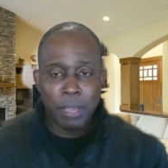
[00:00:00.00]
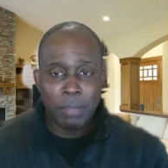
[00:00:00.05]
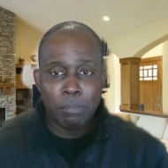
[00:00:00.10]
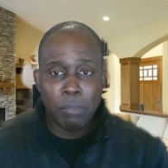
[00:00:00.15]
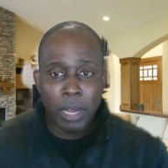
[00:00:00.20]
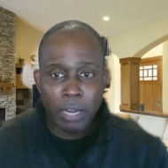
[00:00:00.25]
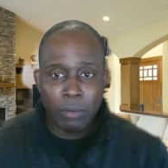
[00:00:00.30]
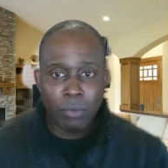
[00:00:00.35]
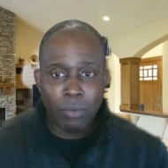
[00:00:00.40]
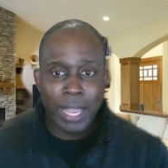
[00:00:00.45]
big
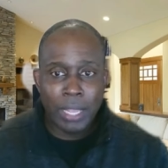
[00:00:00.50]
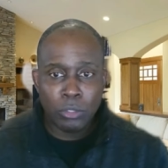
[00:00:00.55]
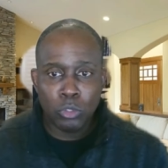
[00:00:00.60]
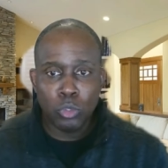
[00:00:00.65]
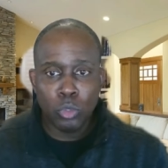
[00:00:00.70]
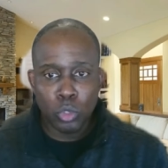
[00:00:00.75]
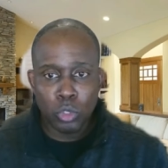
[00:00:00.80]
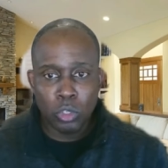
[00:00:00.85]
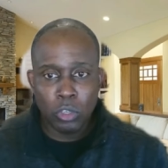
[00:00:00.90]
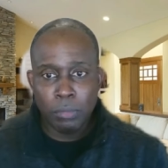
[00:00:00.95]
money, right?
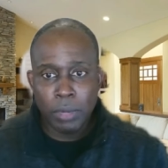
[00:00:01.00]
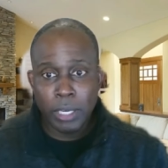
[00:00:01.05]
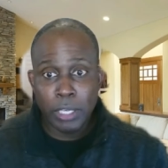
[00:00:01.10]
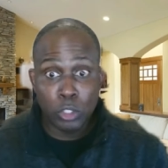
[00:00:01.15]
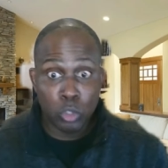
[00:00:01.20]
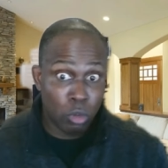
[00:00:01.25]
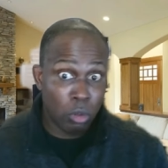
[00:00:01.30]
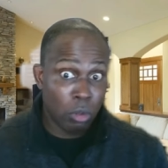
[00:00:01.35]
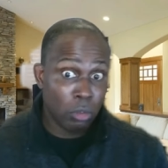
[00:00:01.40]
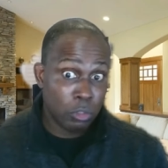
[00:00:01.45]
Institutional money,
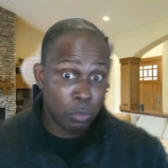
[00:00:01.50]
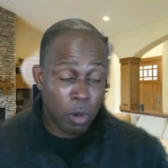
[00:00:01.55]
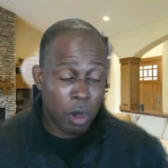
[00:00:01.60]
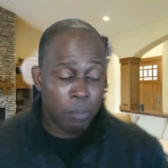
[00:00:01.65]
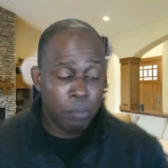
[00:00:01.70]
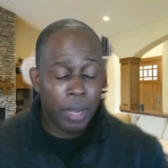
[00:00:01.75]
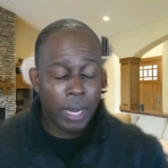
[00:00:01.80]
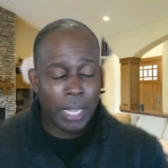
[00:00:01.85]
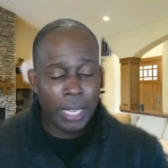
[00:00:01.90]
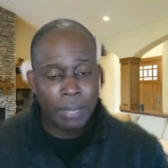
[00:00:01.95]
so called smart
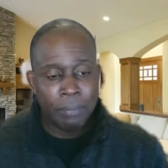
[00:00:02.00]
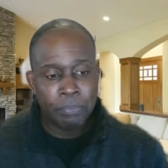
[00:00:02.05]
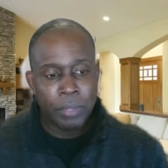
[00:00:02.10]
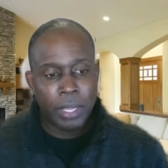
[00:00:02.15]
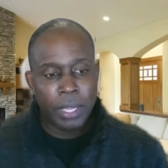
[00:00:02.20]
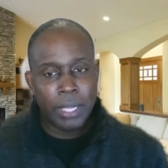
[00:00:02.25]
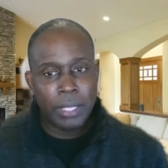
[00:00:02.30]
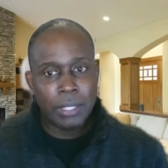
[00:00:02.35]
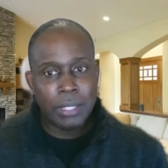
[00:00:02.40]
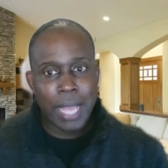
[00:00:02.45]
money,
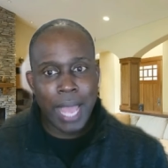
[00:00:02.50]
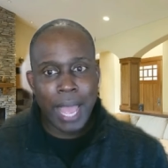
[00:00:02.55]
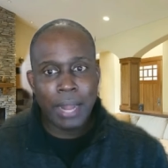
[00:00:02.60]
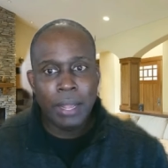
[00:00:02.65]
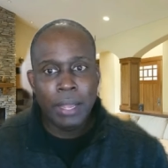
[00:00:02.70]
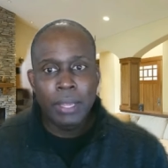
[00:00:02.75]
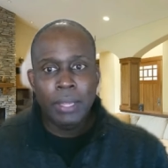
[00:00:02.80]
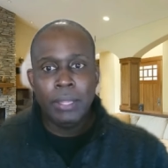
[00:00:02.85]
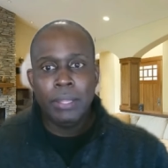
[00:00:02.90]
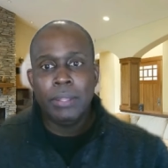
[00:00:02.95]
is that
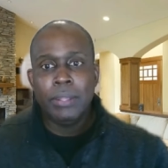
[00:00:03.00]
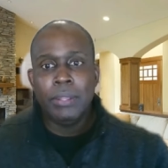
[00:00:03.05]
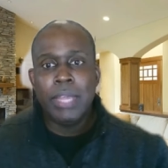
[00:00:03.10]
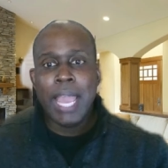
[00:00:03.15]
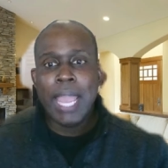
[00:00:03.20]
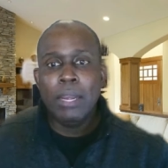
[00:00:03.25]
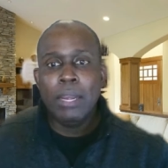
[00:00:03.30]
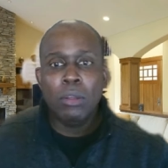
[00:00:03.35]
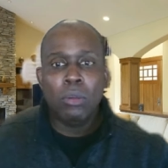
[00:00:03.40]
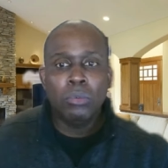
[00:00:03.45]

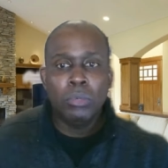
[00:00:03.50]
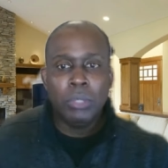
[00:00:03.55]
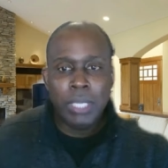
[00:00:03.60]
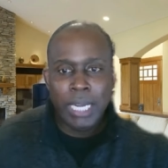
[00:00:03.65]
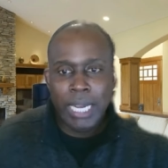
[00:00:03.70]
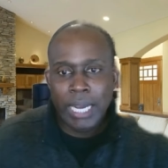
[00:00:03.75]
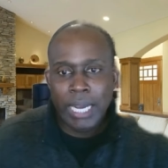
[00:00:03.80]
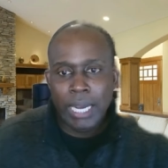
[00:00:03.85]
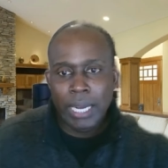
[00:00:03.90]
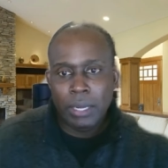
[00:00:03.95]
they don't
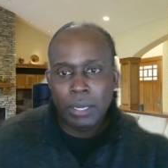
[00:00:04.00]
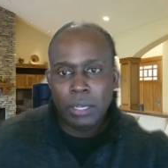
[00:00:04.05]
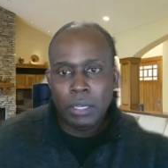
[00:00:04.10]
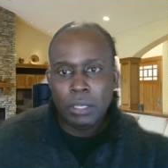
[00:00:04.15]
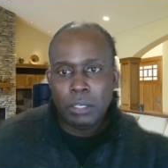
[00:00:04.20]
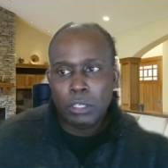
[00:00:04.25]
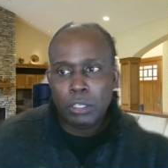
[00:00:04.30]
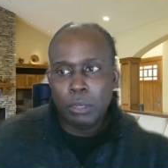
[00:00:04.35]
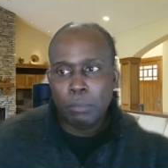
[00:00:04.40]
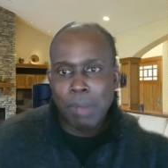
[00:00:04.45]
need
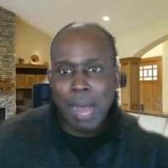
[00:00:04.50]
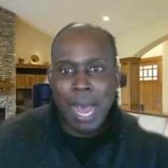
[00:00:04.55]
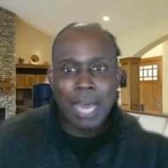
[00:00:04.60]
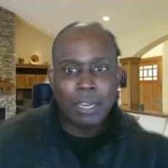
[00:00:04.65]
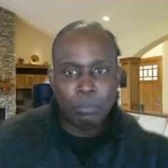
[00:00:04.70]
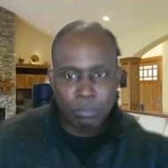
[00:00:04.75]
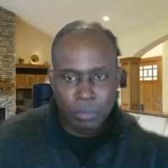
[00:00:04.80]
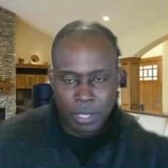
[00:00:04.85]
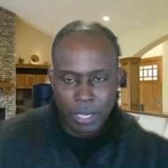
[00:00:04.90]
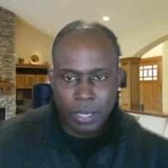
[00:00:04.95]
to
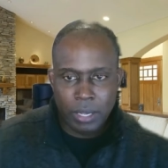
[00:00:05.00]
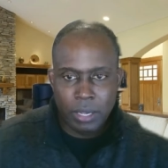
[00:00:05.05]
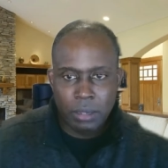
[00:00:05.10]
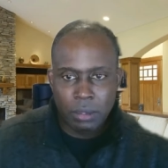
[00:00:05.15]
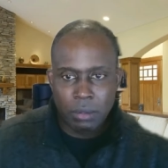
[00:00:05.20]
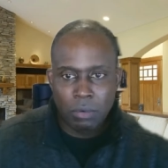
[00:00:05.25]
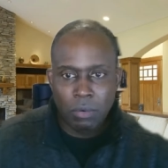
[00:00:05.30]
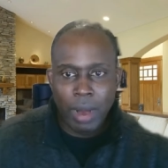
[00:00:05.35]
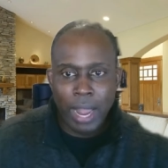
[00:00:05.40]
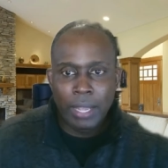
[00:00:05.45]
bottom tick
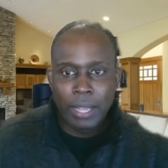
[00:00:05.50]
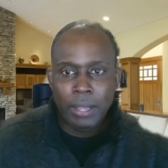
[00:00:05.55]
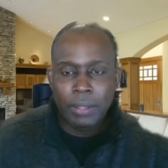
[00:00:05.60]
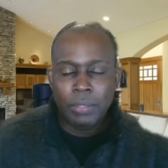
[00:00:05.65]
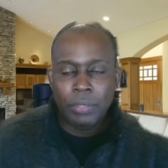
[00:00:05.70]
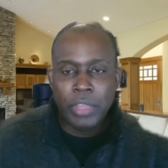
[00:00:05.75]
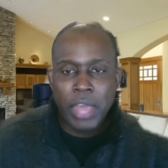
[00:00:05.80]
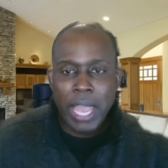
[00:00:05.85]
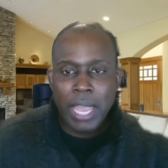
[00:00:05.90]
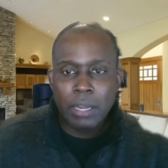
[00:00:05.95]
right?
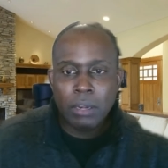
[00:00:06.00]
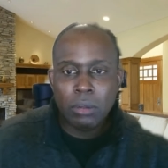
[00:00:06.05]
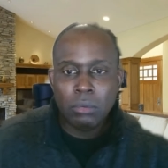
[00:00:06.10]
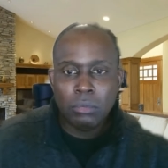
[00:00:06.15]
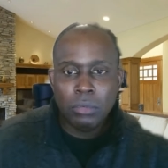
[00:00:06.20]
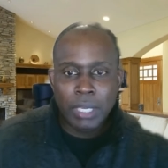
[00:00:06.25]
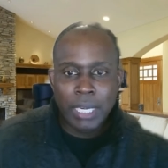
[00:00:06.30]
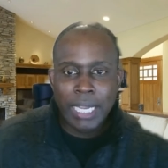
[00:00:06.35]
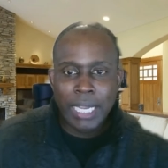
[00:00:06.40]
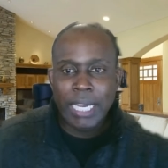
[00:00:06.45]
They
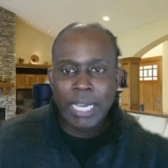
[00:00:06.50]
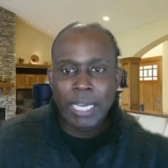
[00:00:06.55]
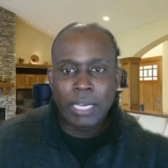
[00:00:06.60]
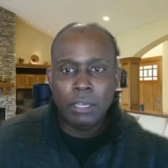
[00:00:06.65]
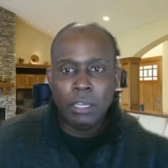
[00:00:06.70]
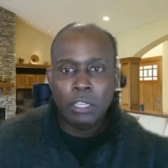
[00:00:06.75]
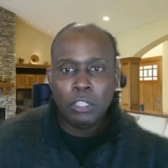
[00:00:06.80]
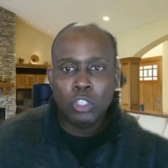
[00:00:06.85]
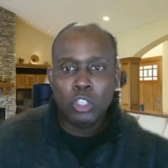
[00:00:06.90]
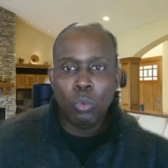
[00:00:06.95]
don't
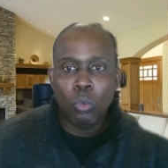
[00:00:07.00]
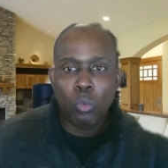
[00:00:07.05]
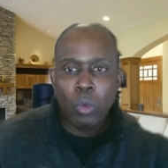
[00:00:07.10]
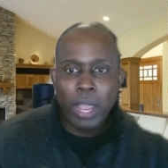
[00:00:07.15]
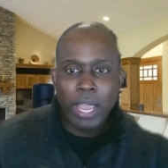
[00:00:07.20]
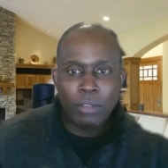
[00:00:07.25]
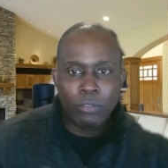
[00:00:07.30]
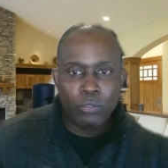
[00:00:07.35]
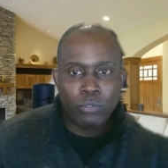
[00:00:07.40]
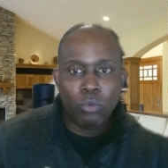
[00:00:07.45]
need to
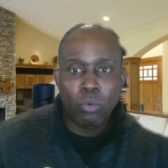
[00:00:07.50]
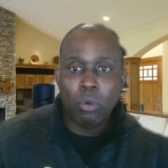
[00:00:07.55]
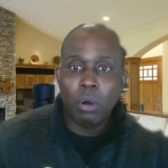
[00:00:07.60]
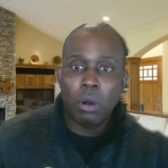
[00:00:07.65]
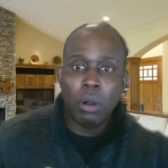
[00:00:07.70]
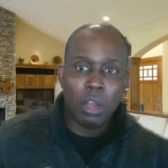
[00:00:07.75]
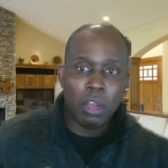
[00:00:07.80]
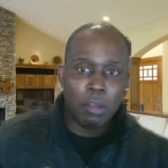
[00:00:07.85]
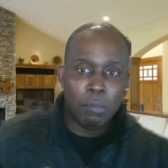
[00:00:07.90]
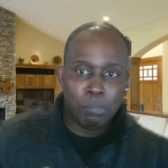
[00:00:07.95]
wait for
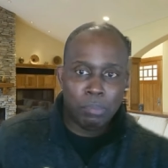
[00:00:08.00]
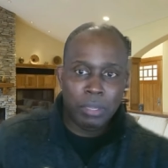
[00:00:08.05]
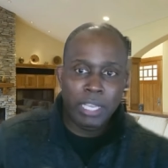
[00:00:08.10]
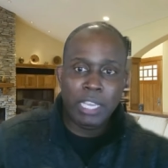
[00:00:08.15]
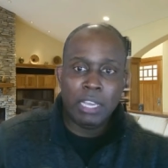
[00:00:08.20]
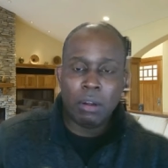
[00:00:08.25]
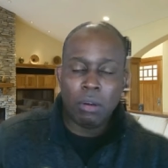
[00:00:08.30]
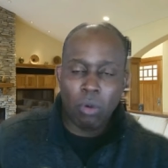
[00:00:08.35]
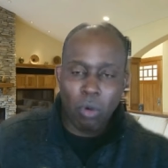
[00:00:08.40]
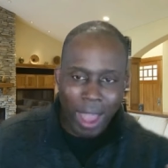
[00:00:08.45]
a
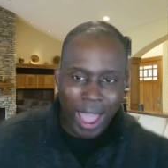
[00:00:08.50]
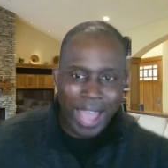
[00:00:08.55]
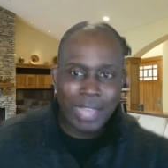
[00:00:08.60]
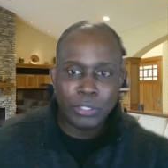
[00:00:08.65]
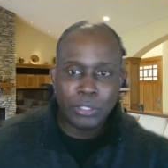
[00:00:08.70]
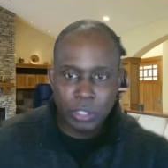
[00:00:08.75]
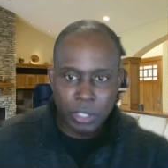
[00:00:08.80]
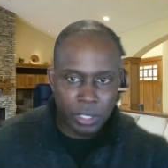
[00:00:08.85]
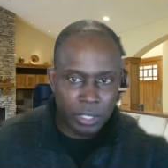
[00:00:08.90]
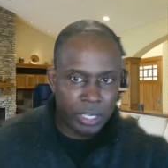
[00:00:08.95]
complete
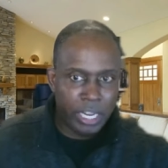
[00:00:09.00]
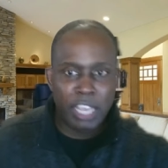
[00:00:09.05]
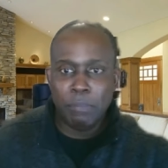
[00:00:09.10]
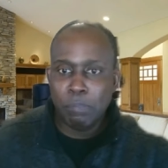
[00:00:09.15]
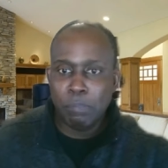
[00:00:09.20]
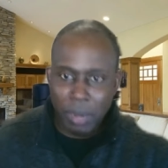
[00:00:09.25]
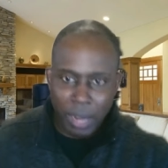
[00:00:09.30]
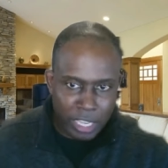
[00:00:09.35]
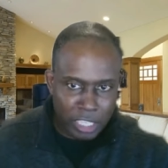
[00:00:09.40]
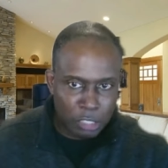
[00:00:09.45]
crash to take
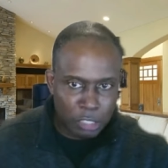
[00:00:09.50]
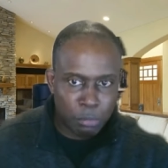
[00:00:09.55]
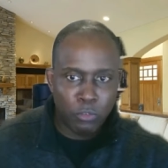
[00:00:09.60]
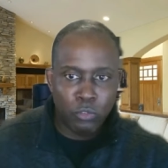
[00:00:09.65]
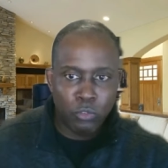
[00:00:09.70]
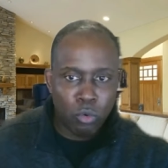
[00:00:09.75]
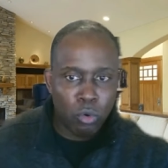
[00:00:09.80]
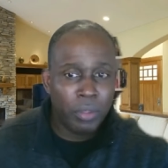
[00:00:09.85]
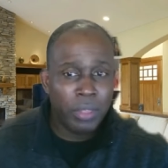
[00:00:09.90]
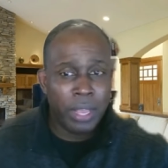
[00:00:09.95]
place
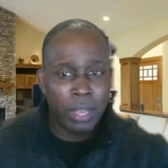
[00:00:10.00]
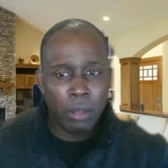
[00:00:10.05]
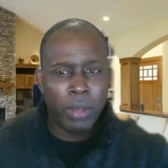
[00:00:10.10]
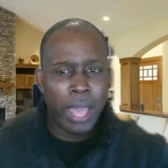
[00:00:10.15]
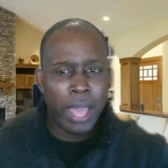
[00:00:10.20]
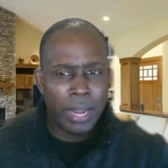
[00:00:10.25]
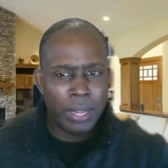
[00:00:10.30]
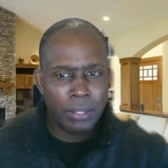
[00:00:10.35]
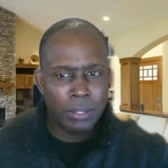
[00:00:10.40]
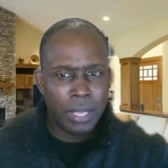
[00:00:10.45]
before they go
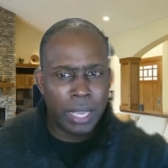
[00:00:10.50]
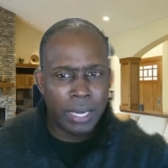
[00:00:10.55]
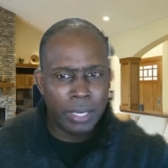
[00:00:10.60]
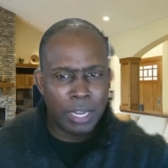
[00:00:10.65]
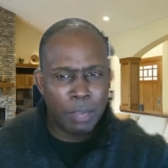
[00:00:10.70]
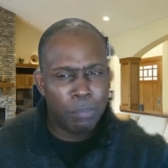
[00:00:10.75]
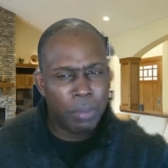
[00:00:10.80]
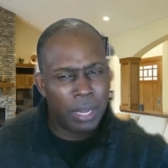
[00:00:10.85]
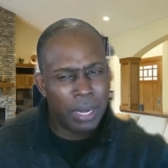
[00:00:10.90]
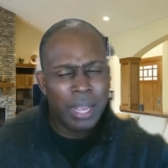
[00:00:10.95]
ahead and, and
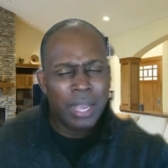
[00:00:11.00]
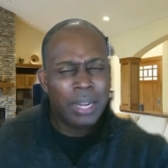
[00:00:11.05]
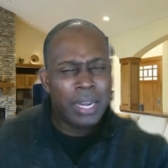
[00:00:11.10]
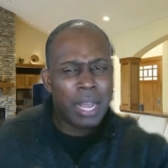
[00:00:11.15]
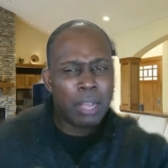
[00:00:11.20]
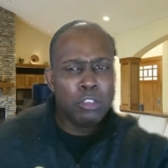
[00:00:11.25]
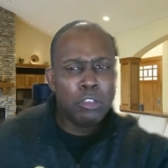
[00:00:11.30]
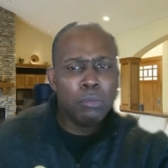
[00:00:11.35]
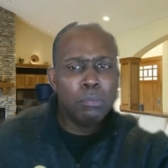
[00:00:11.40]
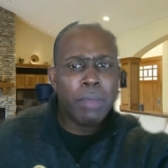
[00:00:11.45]
dip in.
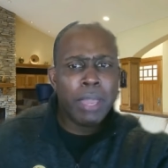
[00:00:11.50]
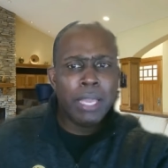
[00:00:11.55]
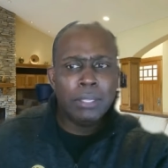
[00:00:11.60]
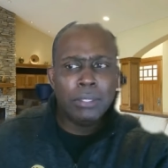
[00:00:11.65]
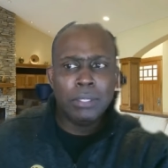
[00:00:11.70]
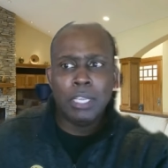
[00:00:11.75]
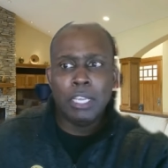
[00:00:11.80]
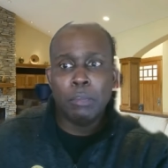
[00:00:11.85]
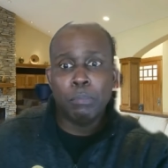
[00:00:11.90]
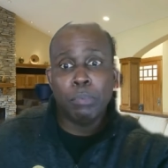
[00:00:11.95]
Now, you may
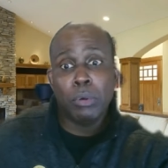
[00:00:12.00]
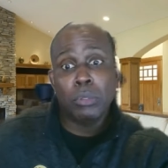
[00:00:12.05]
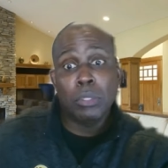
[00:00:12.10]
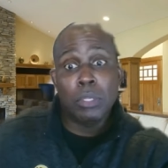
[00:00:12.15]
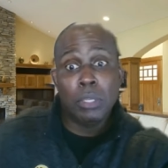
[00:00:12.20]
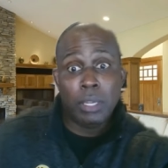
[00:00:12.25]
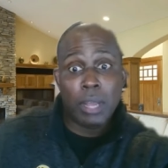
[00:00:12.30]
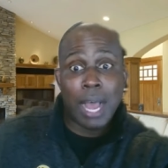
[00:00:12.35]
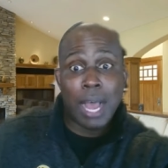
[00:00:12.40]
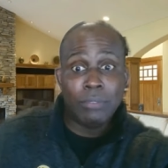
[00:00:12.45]
see a
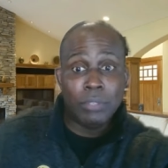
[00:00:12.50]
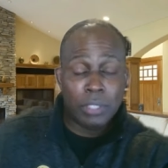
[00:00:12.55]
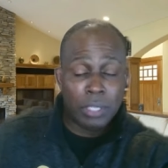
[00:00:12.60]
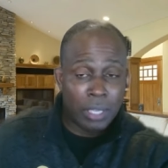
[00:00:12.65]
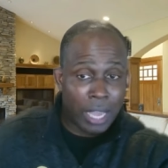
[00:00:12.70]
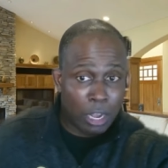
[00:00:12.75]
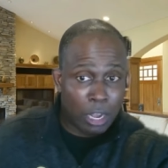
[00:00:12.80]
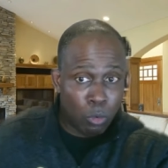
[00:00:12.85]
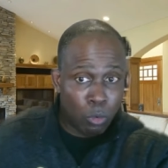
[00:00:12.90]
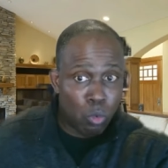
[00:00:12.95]
person, obviously,
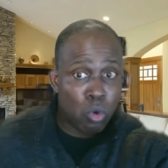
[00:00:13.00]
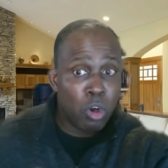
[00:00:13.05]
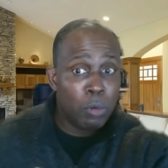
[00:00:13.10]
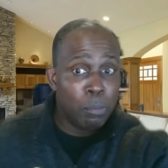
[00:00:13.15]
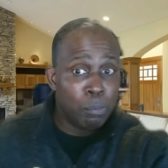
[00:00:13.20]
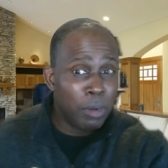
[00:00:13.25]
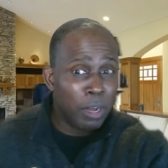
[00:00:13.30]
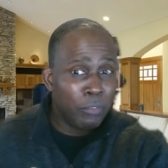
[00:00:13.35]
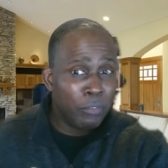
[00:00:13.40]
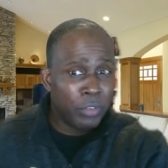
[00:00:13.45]
like a Warren
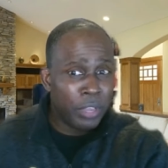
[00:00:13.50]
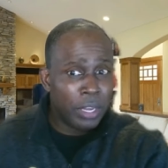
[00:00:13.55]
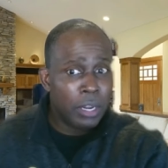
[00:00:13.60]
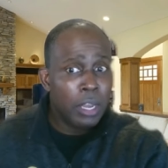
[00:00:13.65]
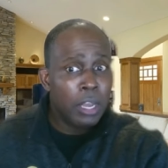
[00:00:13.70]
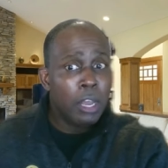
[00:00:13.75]
Buffett